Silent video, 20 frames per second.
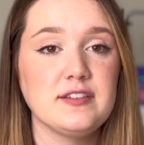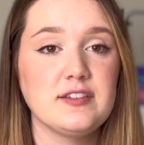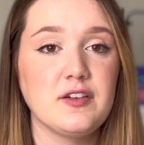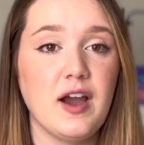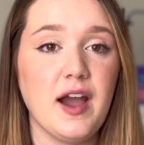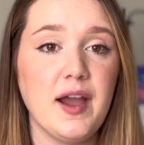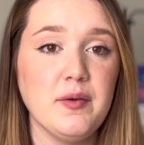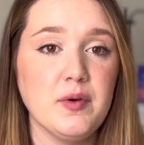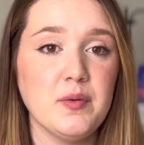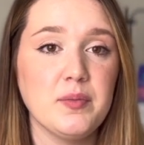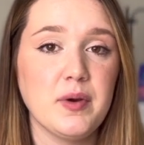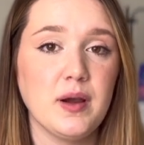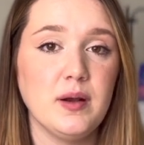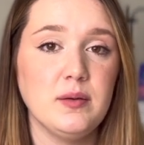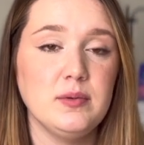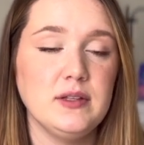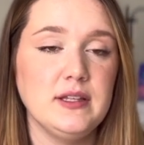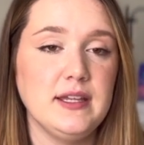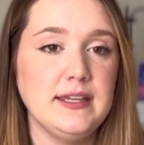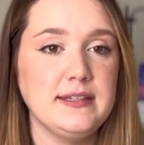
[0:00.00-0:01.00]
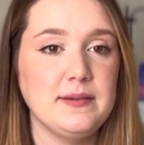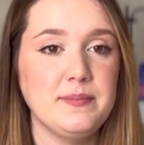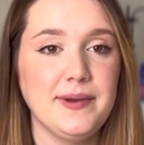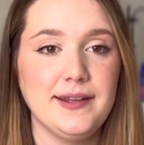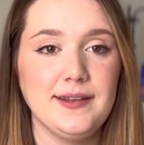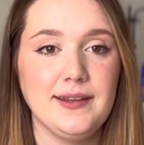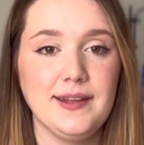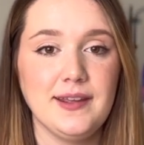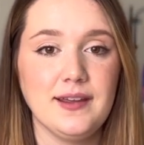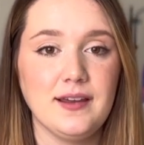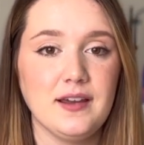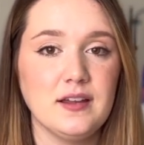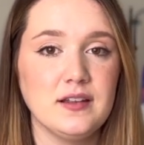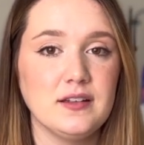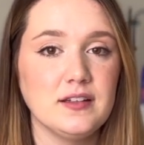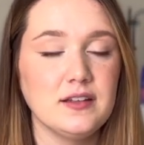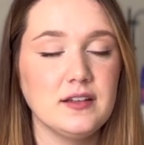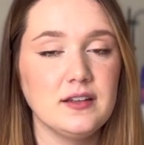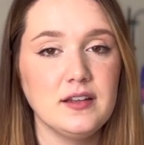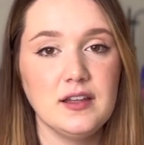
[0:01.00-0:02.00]
So I will probably, depending
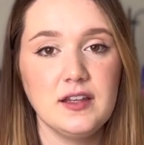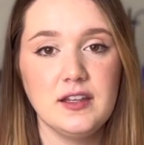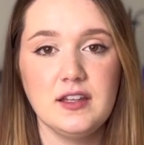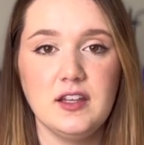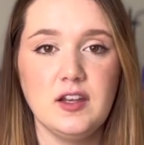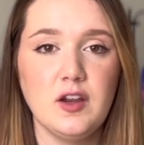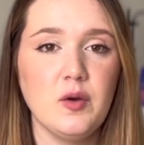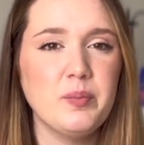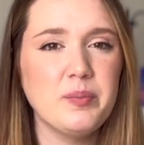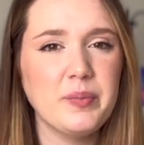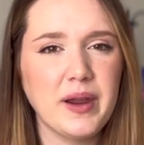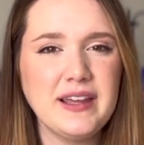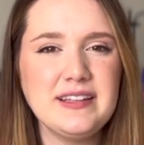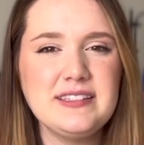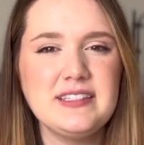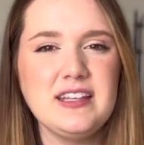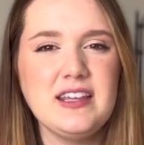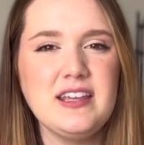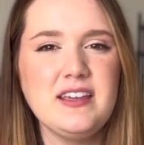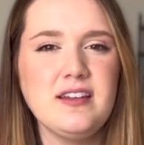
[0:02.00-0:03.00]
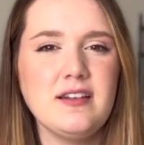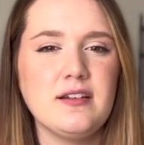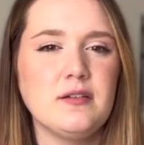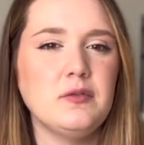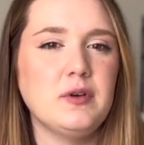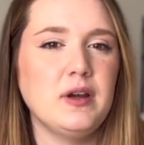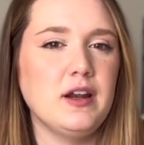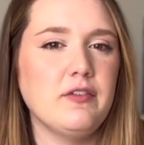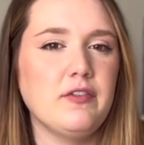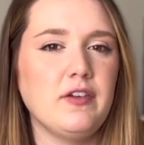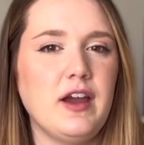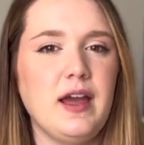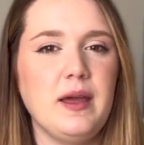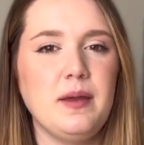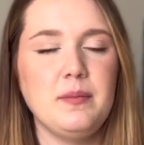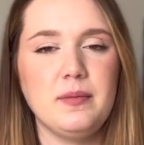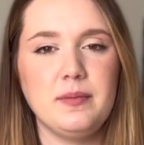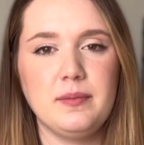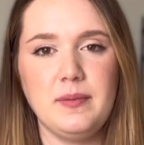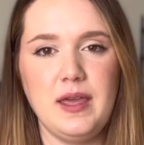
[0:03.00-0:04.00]
on, you know, pricing or whatever
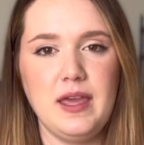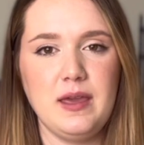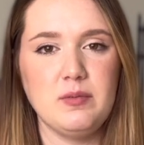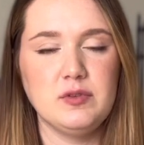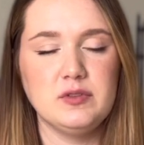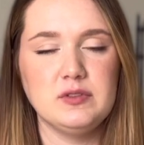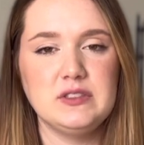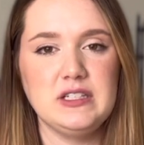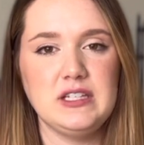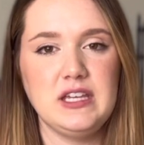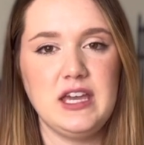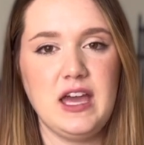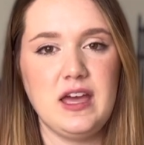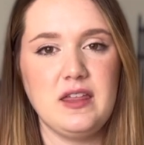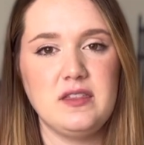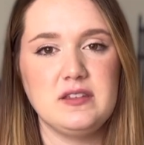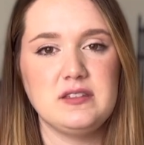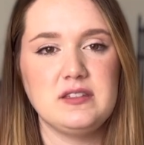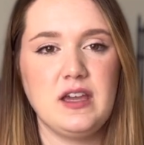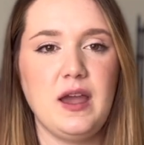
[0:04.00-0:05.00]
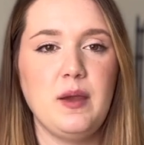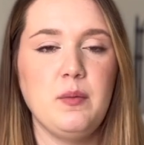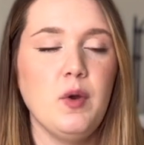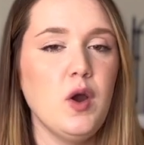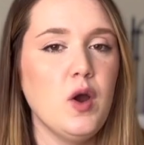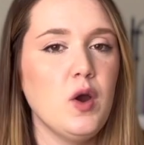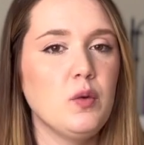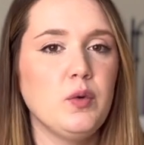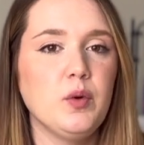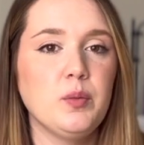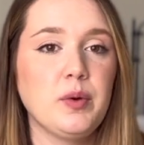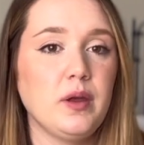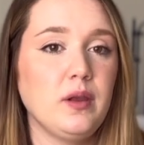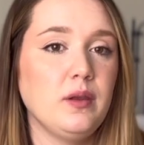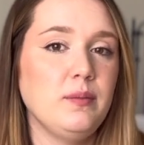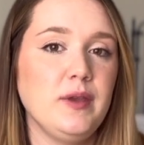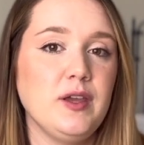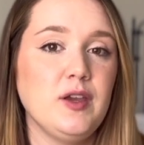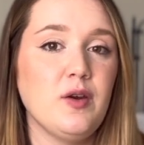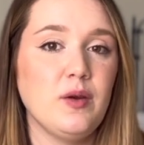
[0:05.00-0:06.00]
I'm able to get at the time will
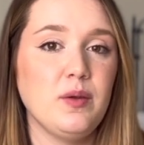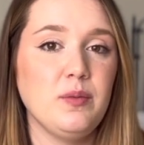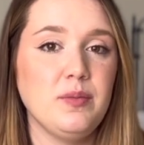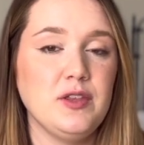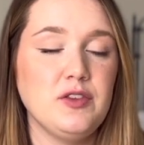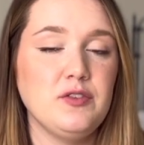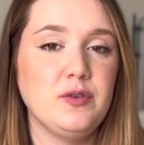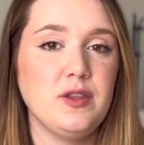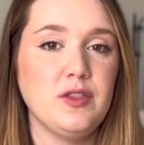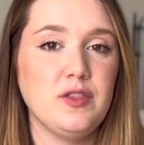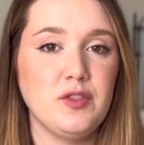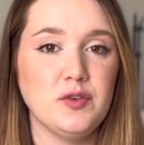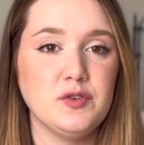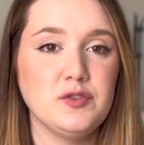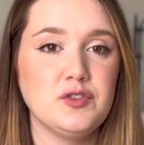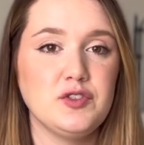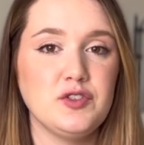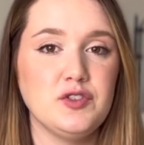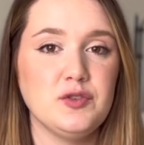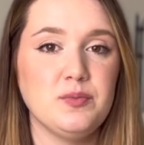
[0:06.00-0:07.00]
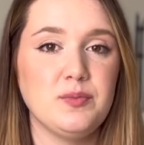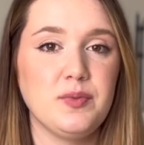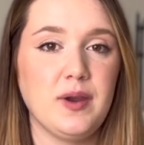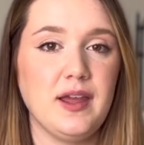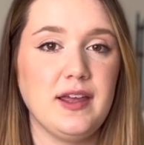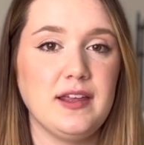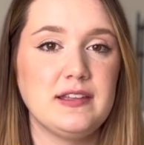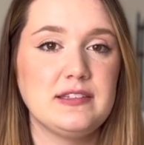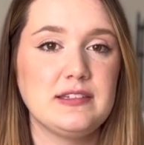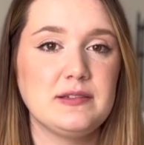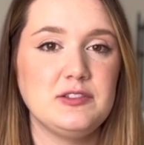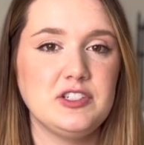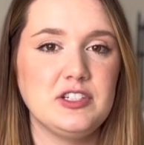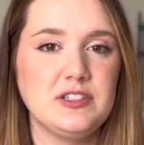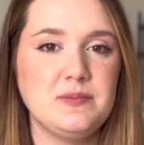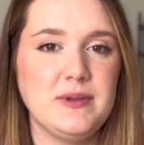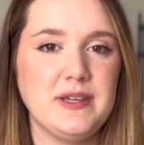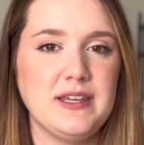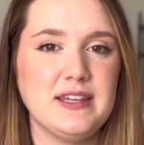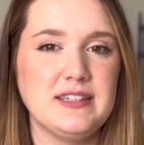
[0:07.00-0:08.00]
probably be going between those two brands, just
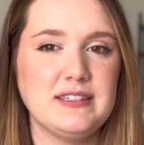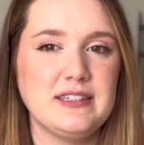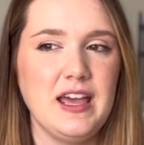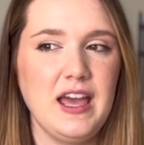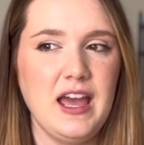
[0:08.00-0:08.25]
because